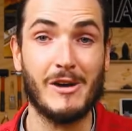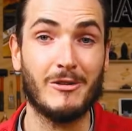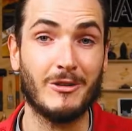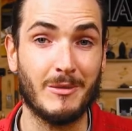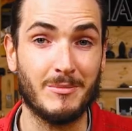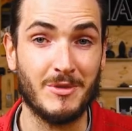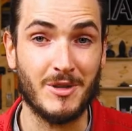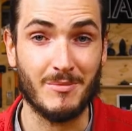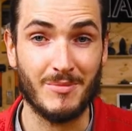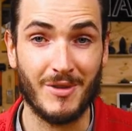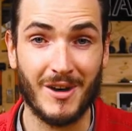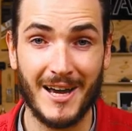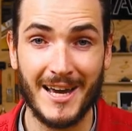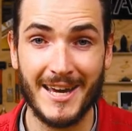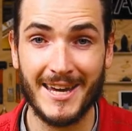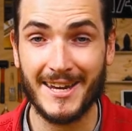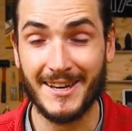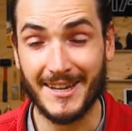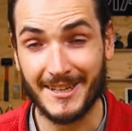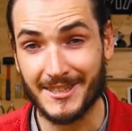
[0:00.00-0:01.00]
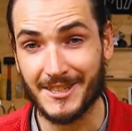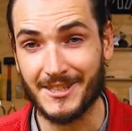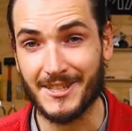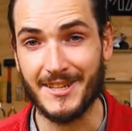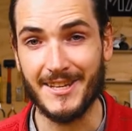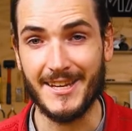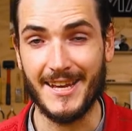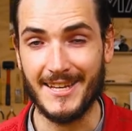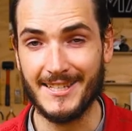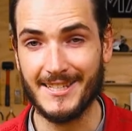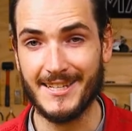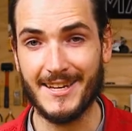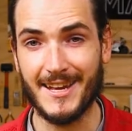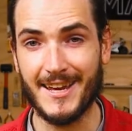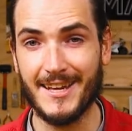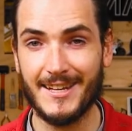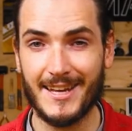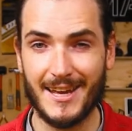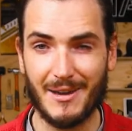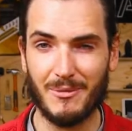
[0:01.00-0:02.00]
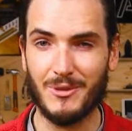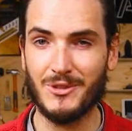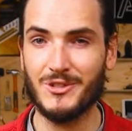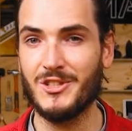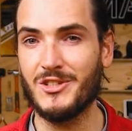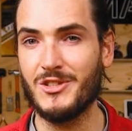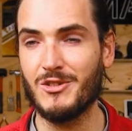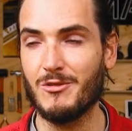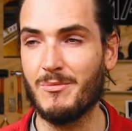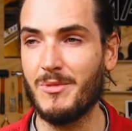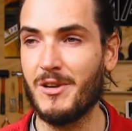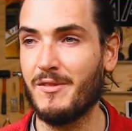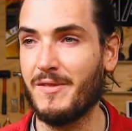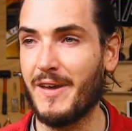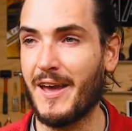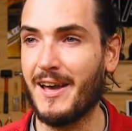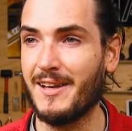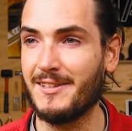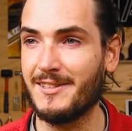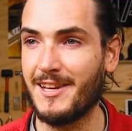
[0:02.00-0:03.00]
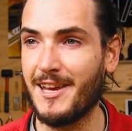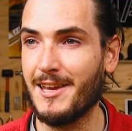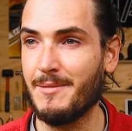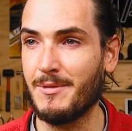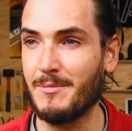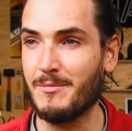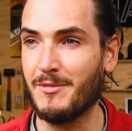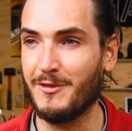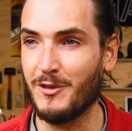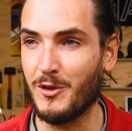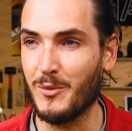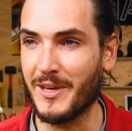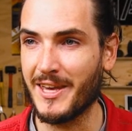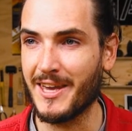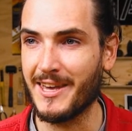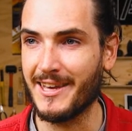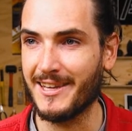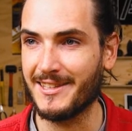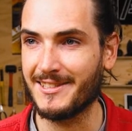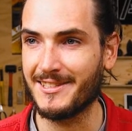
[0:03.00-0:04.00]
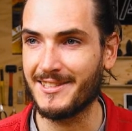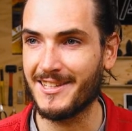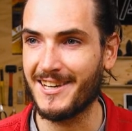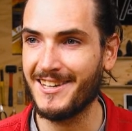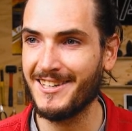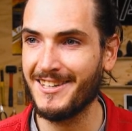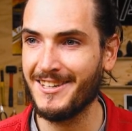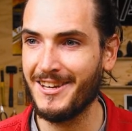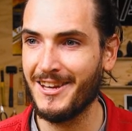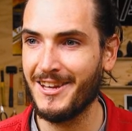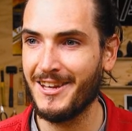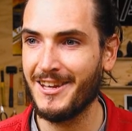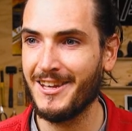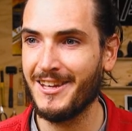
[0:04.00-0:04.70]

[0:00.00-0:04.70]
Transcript: Power up your Pi, connect it to the internet, and we'll just do a bit of housekeeping before we can get started.